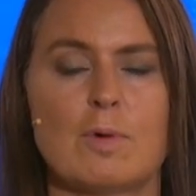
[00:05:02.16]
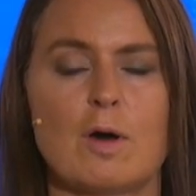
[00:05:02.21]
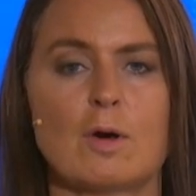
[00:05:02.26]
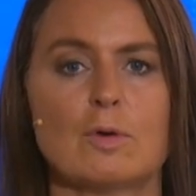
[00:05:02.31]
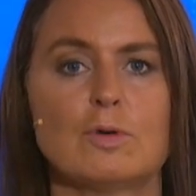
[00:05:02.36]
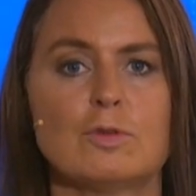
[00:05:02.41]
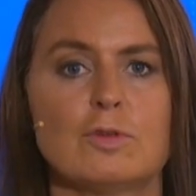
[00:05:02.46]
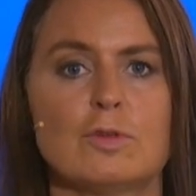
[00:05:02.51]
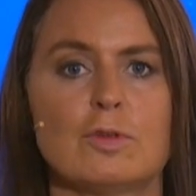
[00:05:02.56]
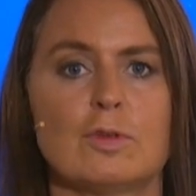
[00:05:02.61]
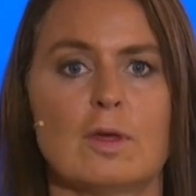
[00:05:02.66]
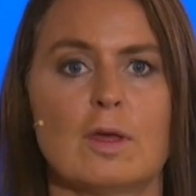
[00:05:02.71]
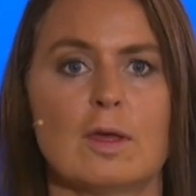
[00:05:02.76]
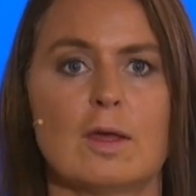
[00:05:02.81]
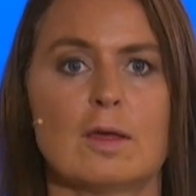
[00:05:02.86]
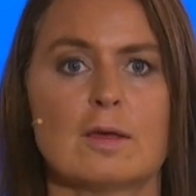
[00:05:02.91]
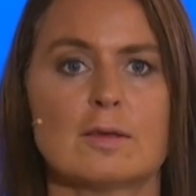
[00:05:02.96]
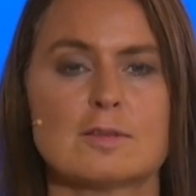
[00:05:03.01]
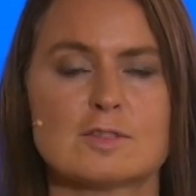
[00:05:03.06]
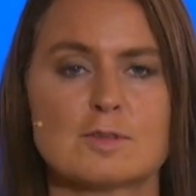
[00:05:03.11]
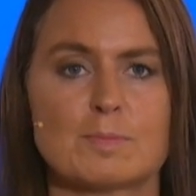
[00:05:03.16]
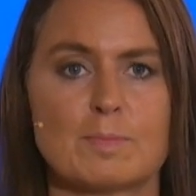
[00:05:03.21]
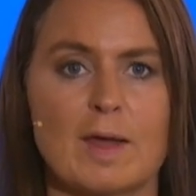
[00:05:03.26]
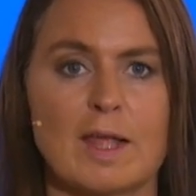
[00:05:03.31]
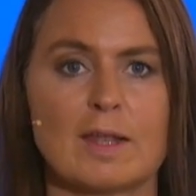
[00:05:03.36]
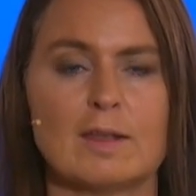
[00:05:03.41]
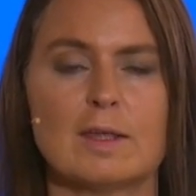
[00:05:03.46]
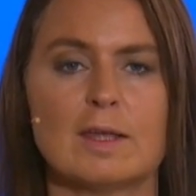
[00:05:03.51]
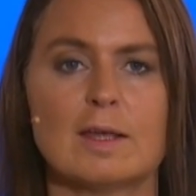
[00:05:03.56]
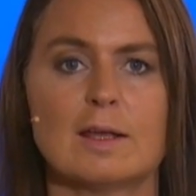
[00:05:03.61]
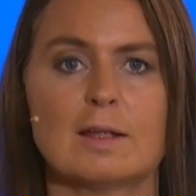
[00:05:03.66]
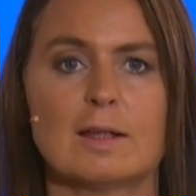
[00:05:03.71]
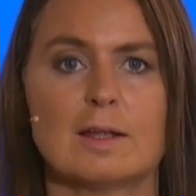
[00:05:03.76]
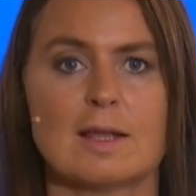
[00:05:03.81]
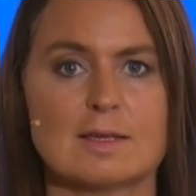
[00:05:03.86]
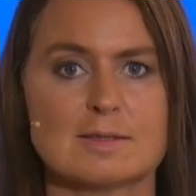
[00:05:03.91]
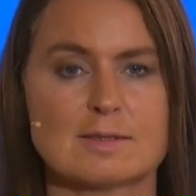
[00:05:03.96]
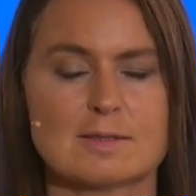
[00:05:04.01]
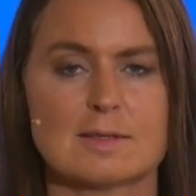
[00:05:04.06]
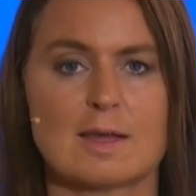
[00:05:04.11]
about spending
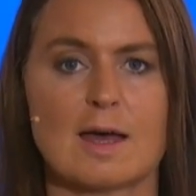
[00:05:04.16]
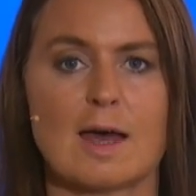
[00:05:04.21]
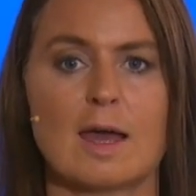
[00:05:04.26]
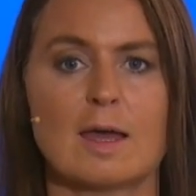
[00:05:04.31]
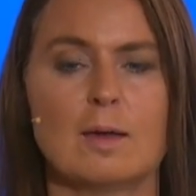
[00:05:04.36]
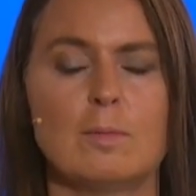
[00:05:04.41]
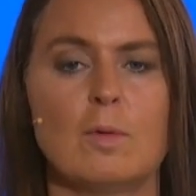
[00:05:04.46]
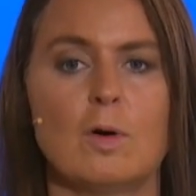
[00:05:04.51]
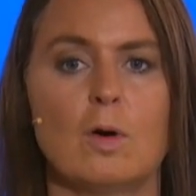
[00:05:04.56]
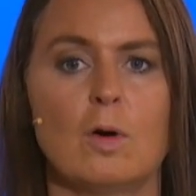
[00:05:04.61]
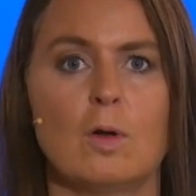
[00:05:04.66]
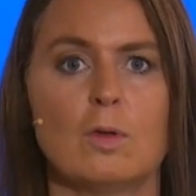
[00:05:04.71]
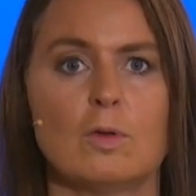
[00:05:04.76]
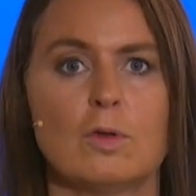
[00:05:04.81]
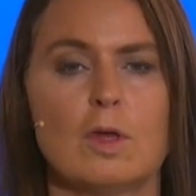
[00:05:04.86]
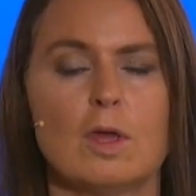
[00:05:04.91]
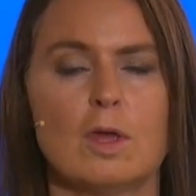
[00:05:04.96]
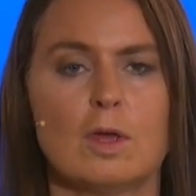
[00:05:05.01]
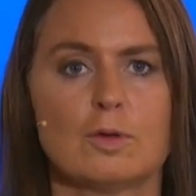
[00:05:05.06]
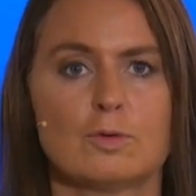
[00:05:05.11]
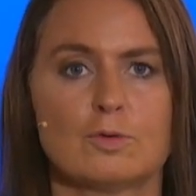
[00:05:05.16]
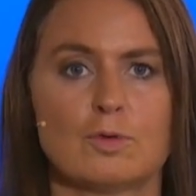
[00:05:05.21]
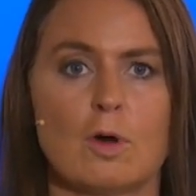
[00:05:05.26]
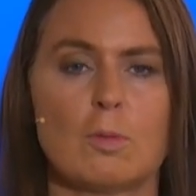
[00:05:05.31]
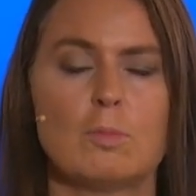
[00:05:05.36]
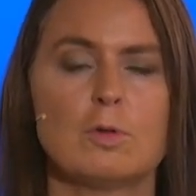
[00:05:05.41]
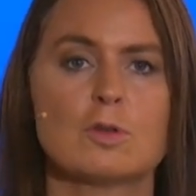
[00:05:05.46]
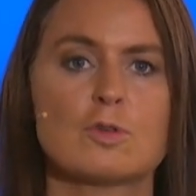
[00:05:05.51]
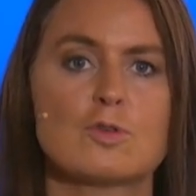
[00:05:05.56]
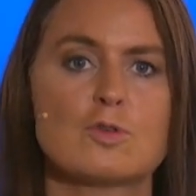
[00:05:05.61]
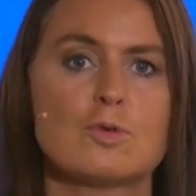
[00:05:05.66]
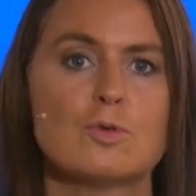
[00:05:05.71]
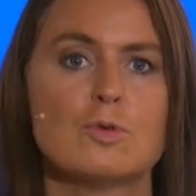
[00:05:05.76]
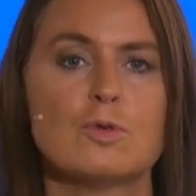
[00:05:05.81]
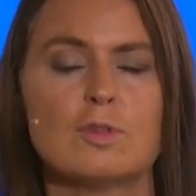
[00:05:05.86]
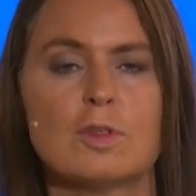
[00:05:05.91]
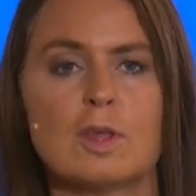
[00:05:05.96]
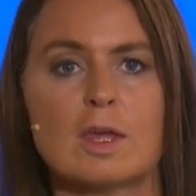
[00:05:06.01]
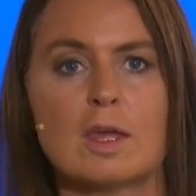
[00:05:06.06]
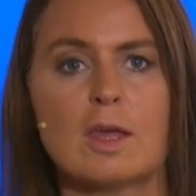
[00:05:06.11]
less time on
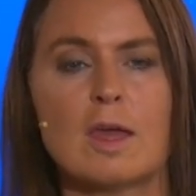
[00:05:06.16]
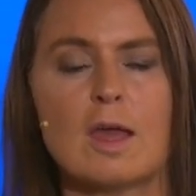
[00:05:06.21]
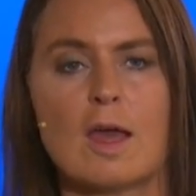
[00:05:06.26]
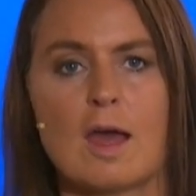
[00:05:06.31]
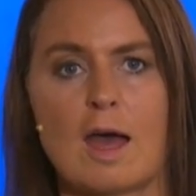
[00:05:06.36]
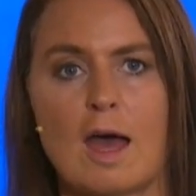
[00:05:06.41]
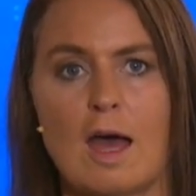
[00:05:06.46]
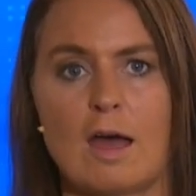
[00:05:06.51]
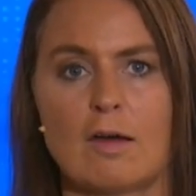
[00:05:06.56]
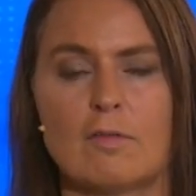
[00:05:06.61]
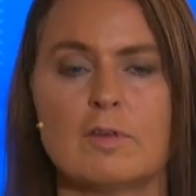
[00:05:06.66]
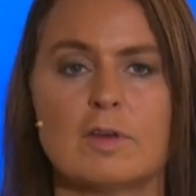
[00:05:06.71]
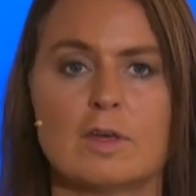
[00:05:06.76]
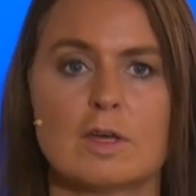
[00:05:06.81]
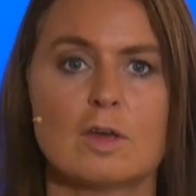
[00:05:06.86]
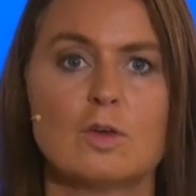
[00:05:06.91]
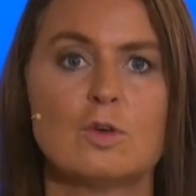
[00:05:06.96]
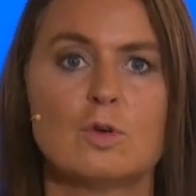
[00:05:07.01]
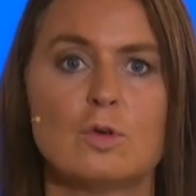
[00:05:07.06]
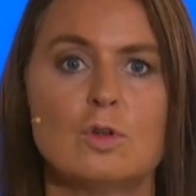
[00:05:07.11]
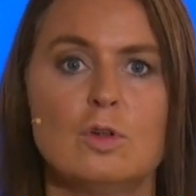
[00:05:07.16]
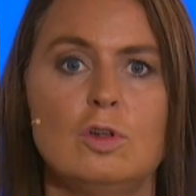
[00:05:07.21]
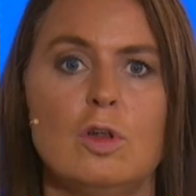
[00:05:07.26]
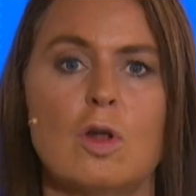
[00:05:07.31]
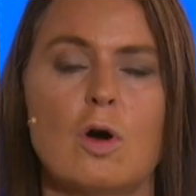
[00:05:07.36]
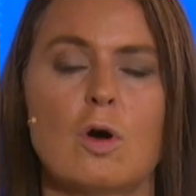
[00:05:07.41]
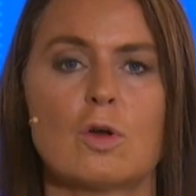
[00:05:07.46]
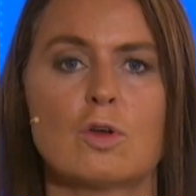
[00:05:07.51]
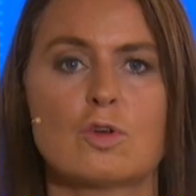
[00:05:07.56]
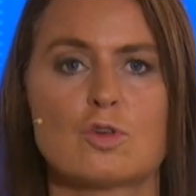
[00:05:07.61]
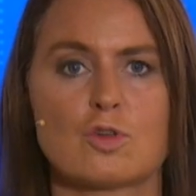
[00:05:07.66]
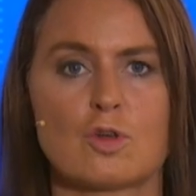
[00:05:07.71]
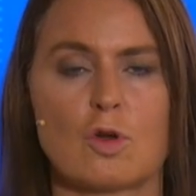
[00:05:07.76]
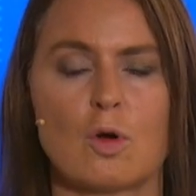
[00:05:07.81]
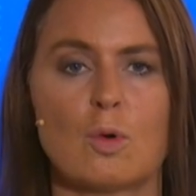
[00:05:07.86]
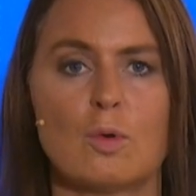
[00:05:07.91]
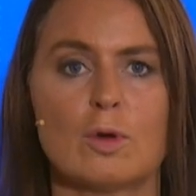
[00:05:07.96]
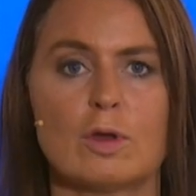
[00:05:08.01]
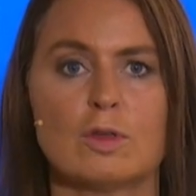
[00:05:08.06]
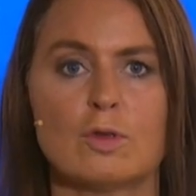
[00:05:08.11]
troubleshooting, having a good log
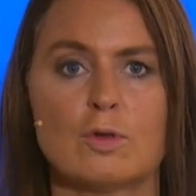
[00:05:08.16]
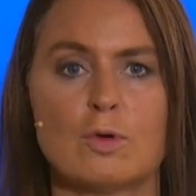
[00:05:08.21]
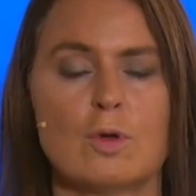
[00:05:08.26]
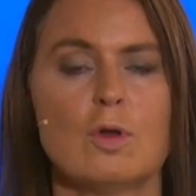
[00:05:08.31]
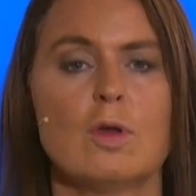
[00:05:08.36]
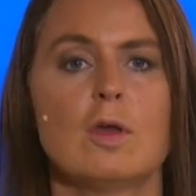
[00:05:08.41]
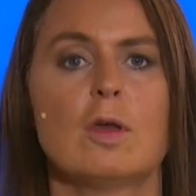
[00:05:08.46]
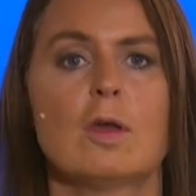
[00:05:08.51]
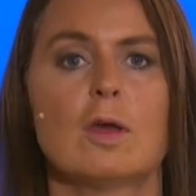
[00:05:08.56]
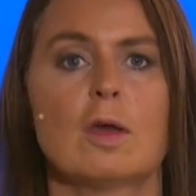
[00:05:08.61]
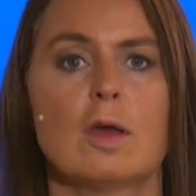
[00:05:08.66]
showing you